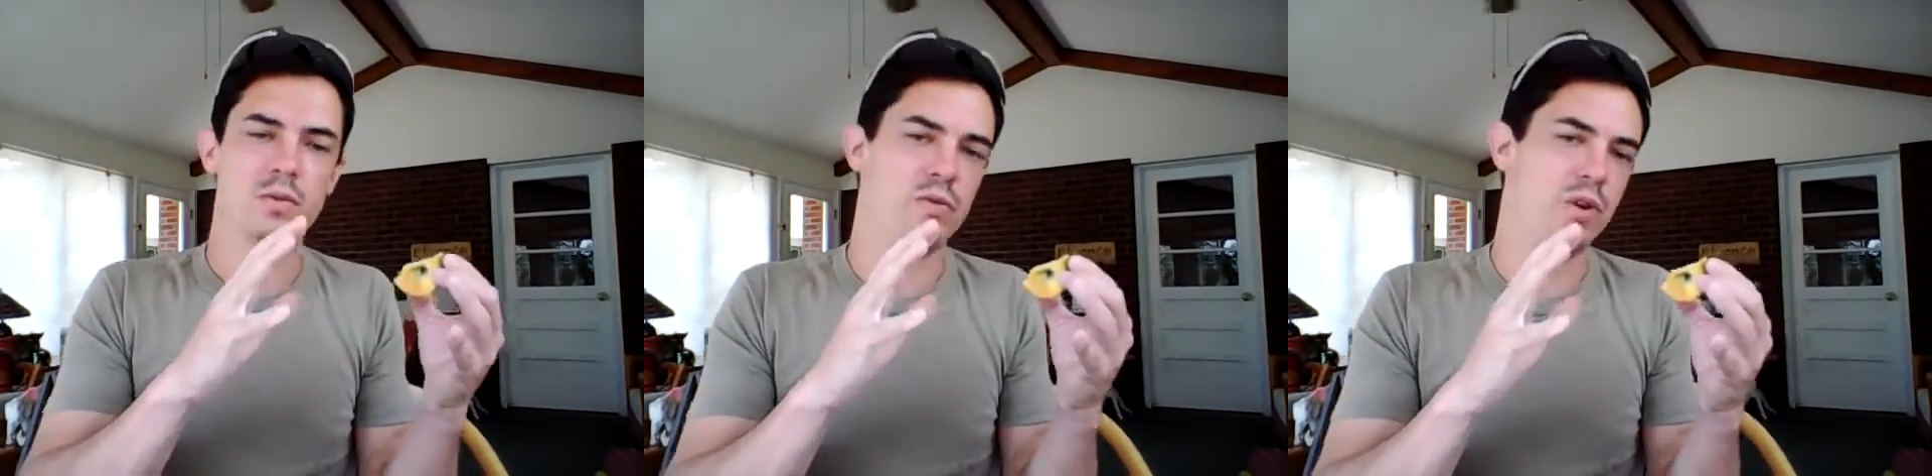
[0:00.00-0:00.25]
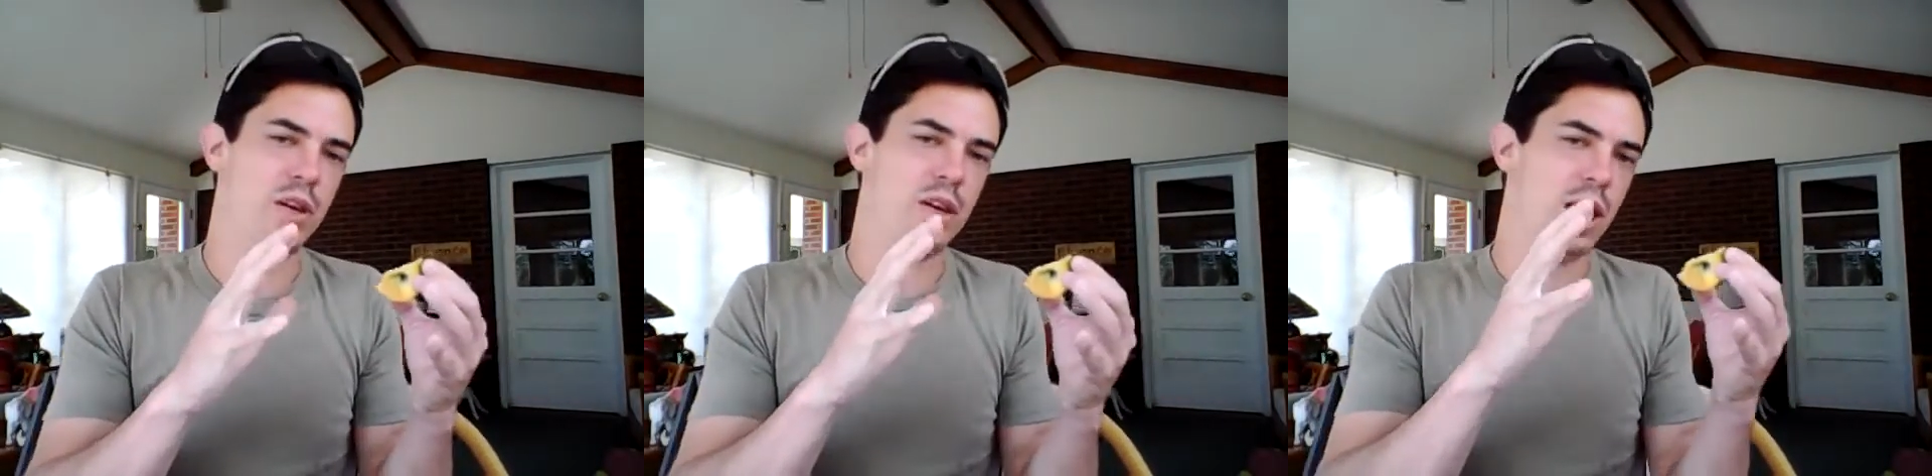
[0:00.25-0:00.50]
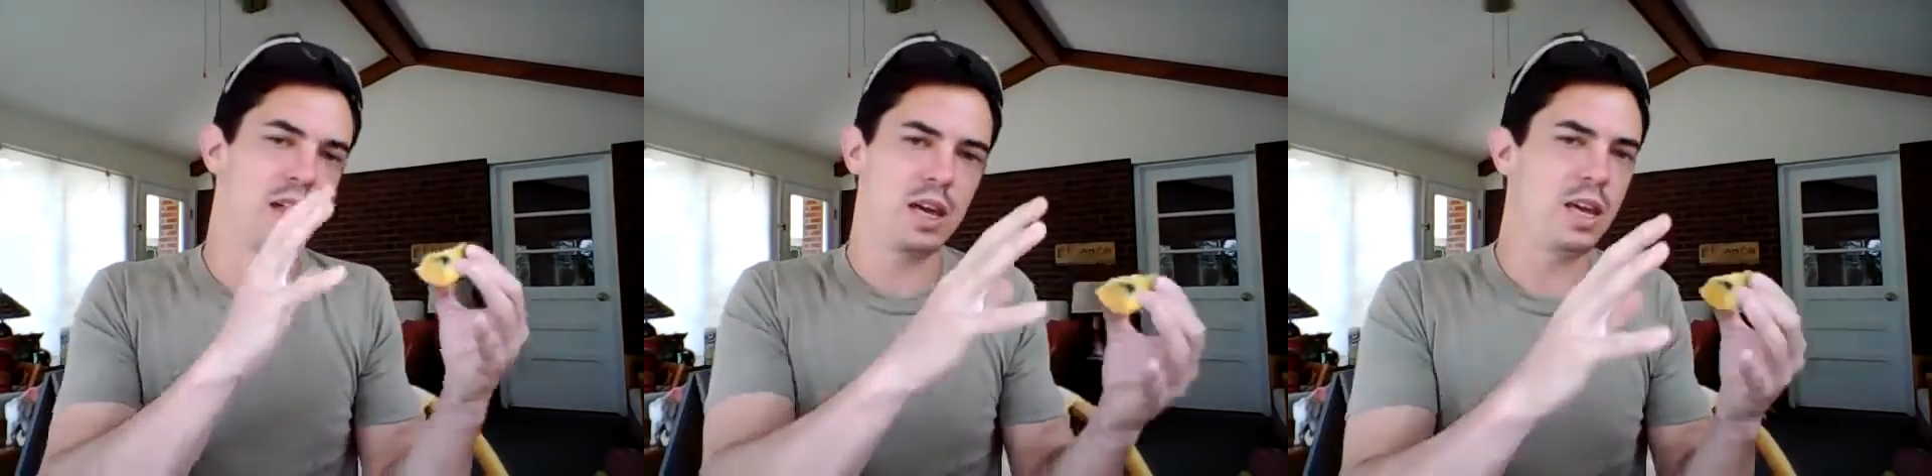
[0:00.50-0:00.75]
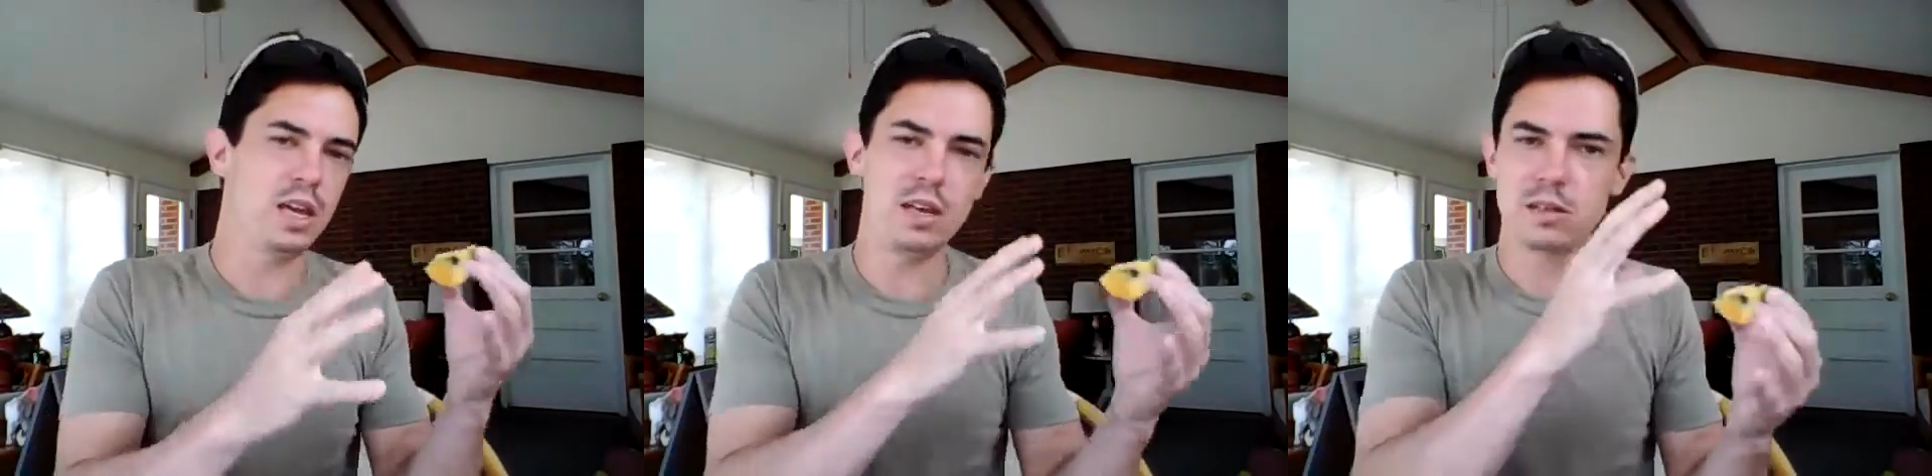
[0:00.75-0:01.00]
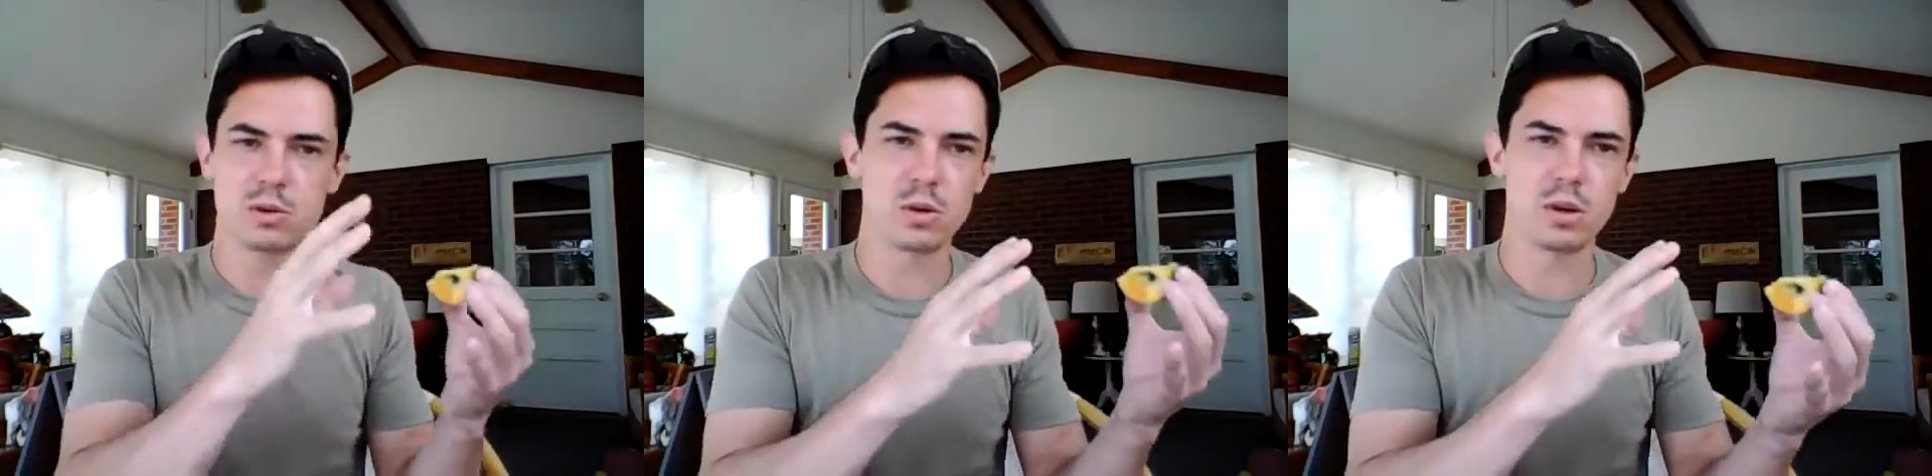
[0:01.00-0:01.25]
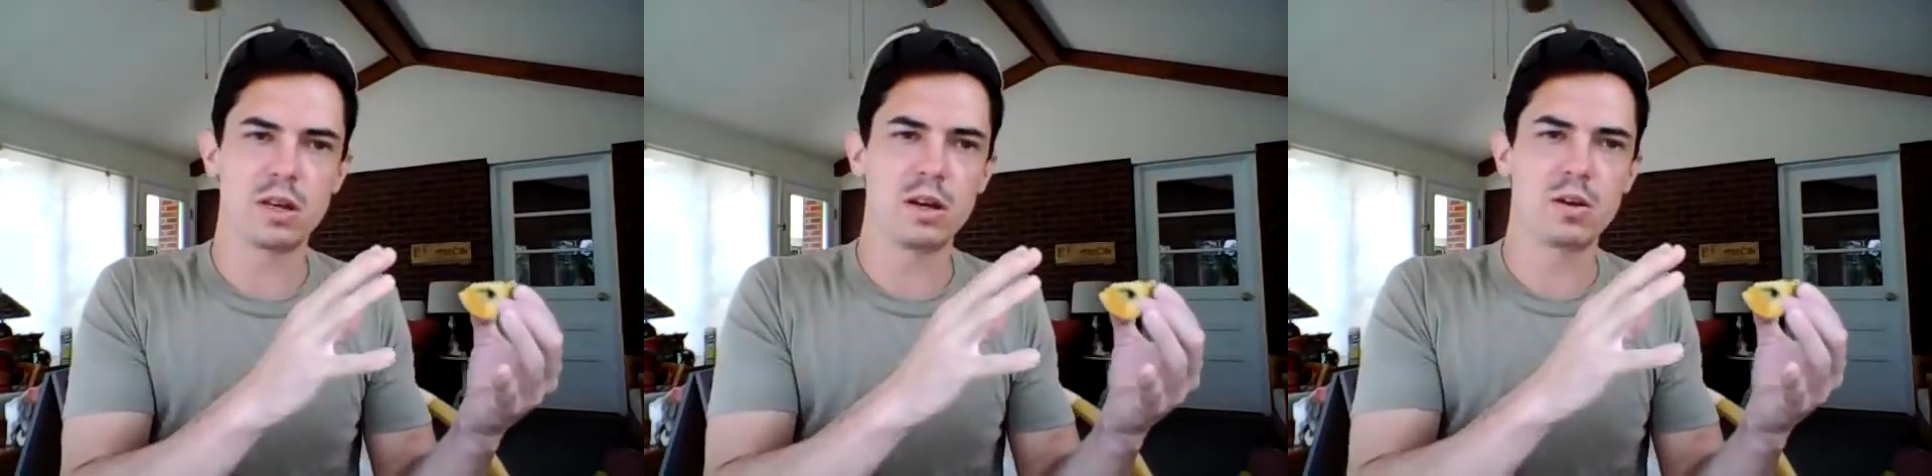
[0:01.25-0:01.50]
vanilla-y sort
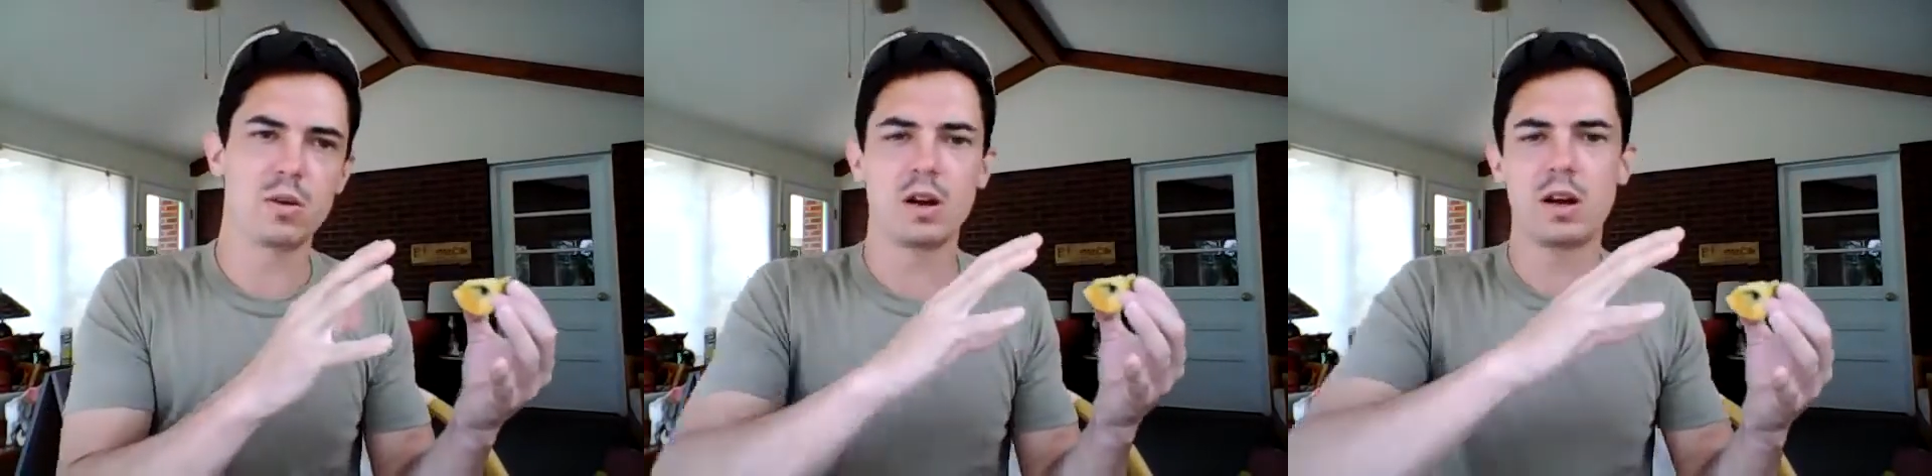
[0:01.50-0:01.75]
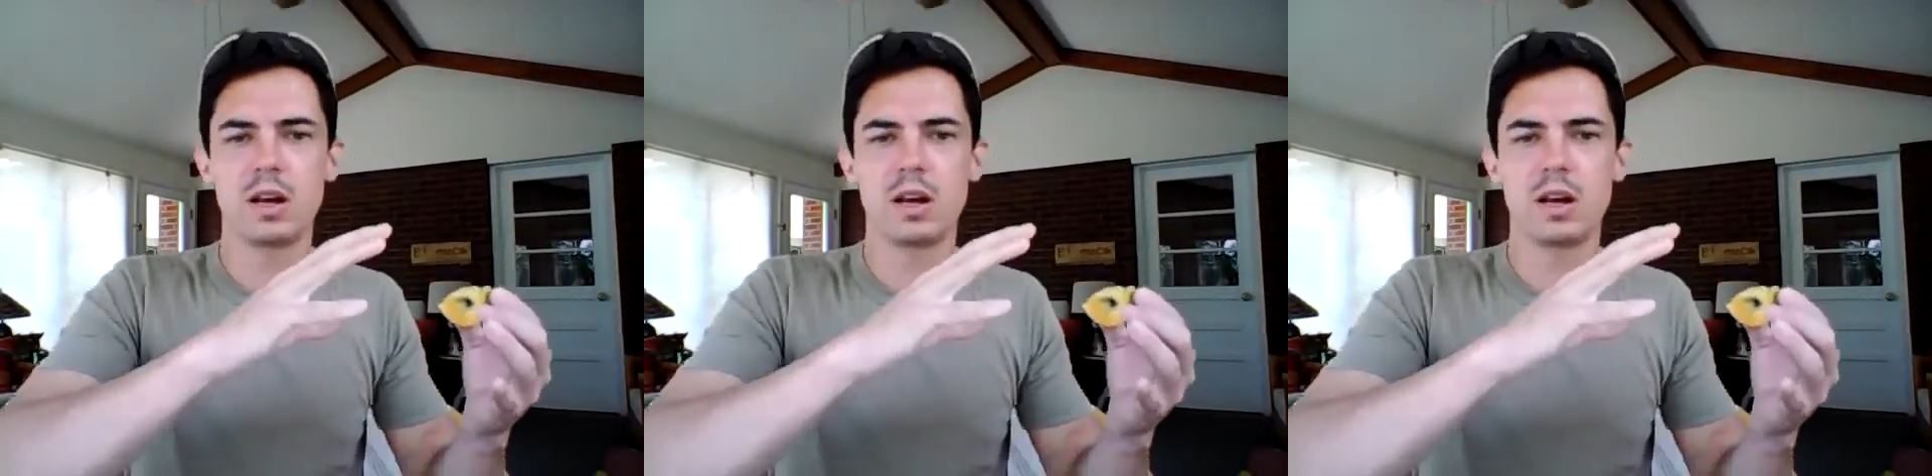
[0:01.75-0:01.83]
of thing going on,